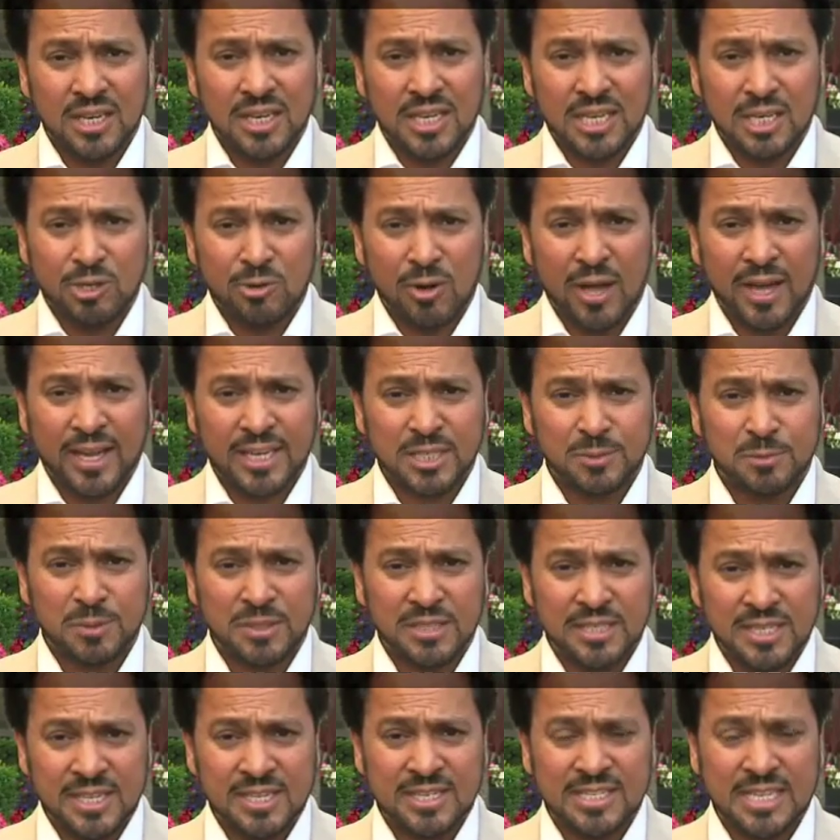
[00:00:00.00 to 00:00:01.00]
Iraq has
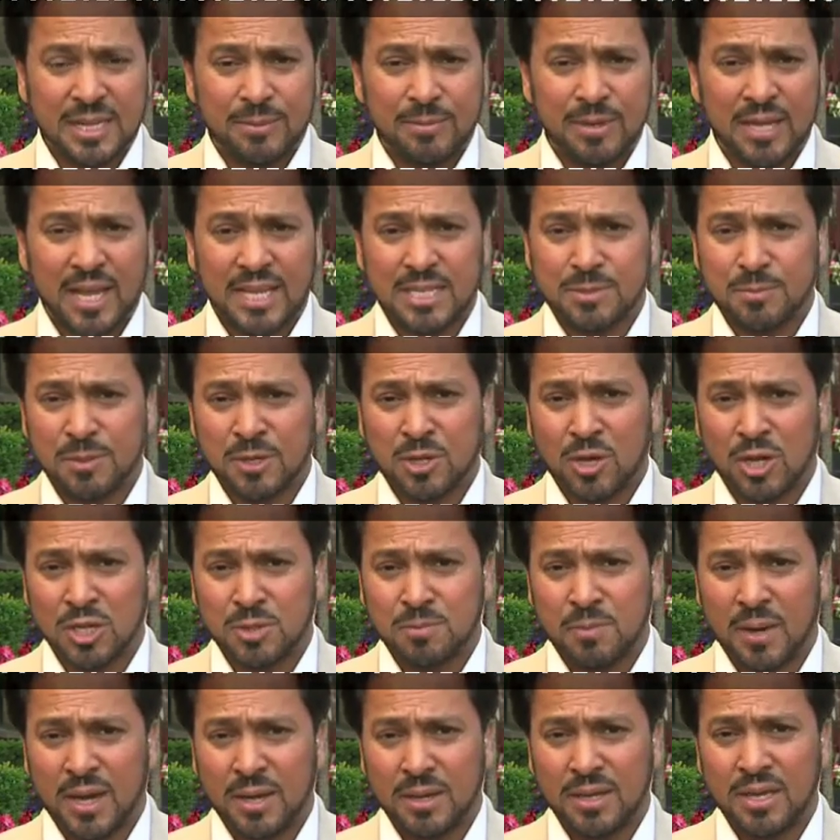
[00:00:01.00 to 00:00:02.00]
been destabilized because
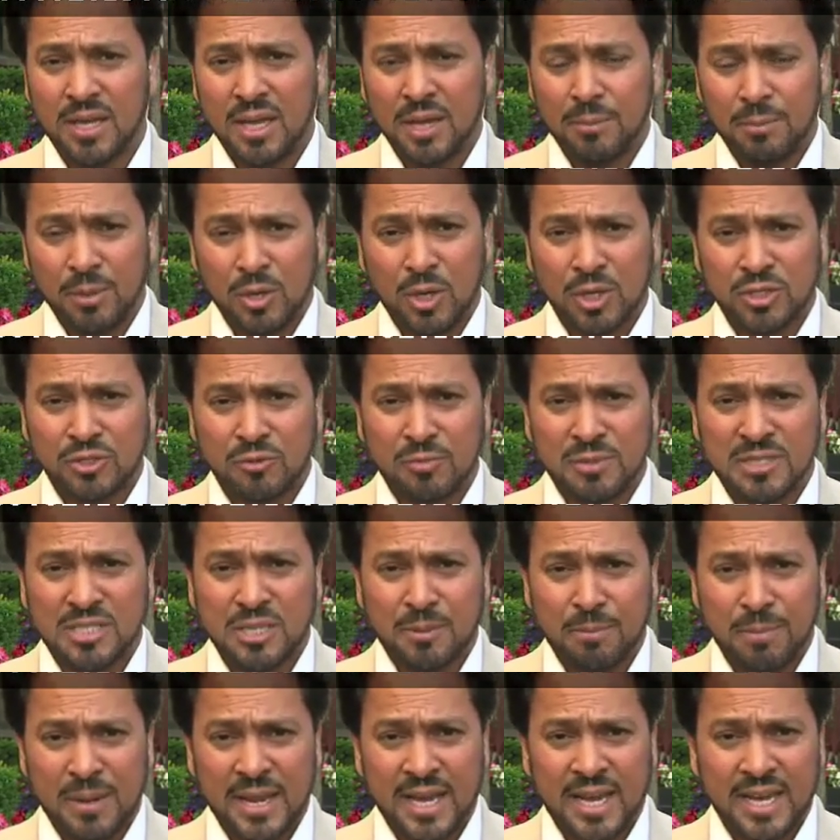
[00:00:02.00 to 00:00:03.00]
of
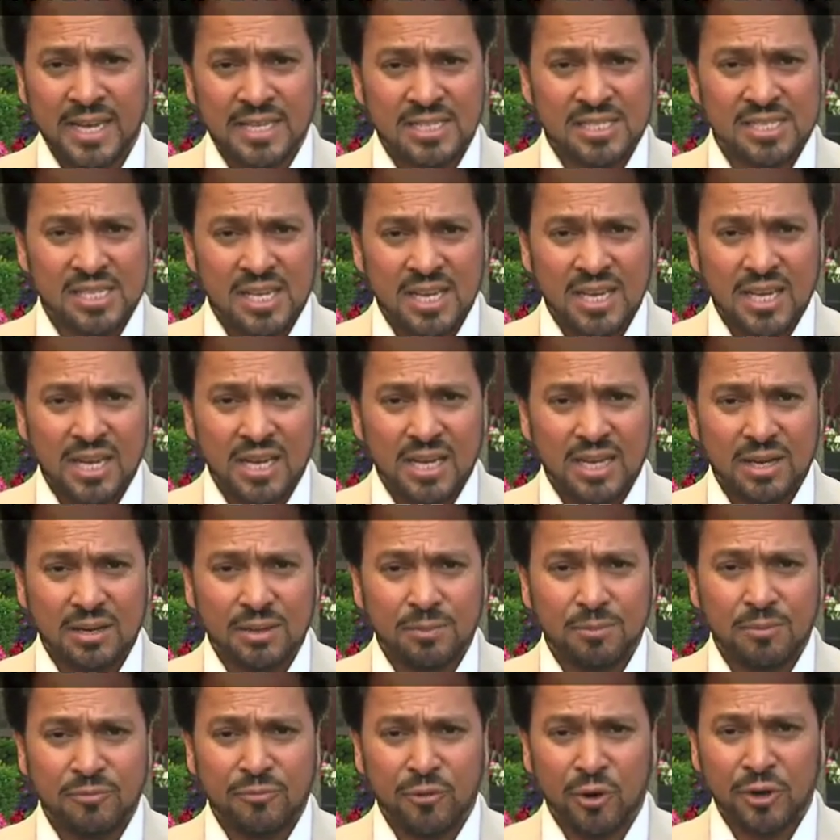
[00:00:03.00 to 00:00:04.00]
Mr. Blair's
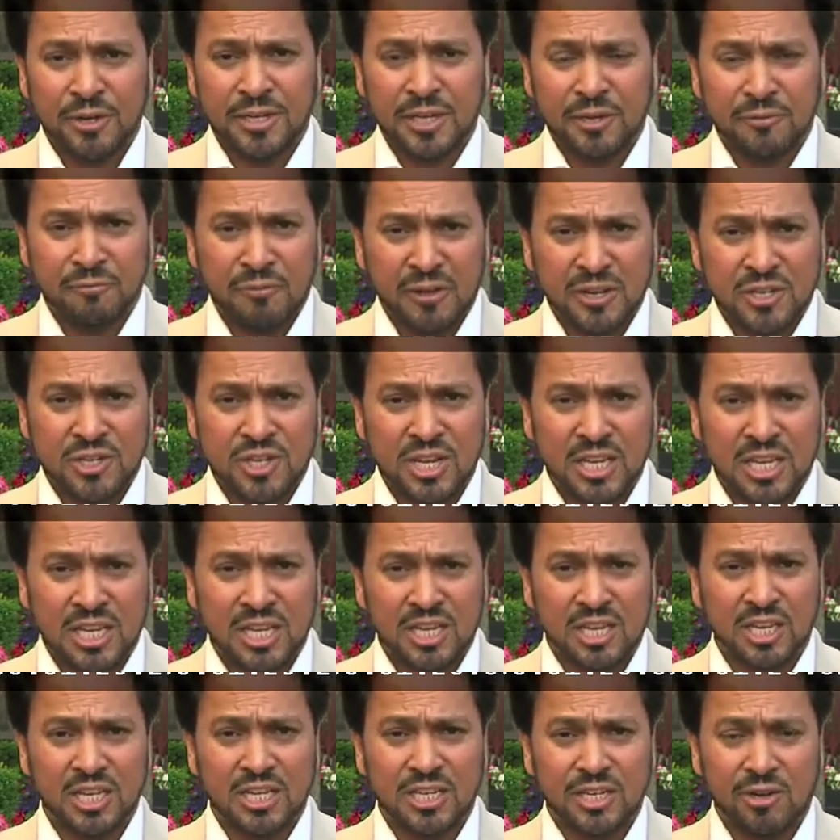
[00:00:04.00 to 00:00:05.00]
foreign adventure,
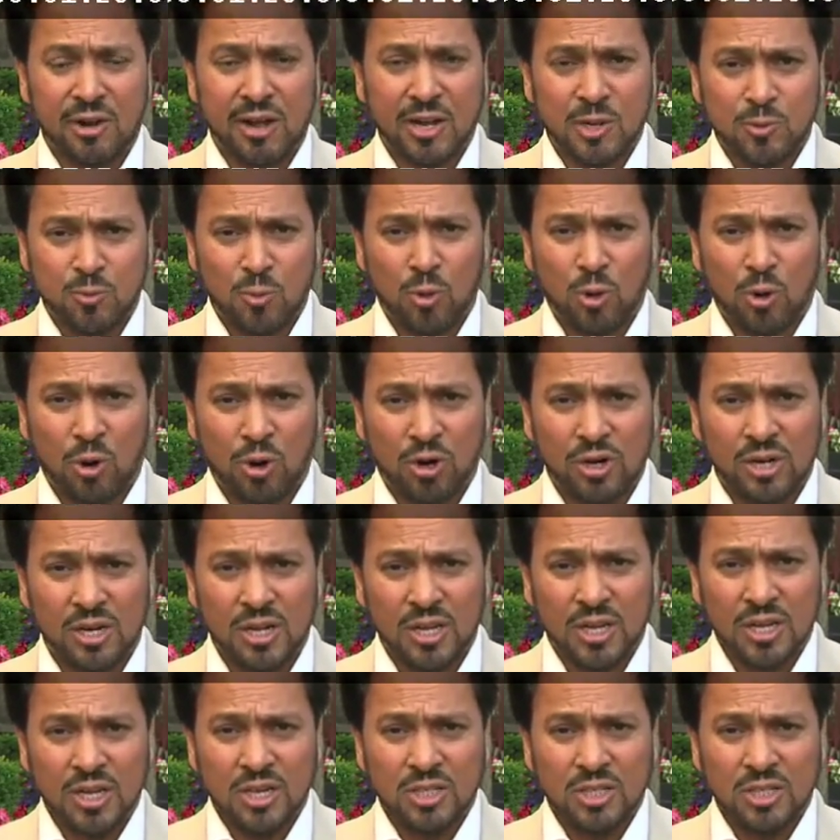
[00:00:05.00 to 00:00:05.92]
illegal Iraq war.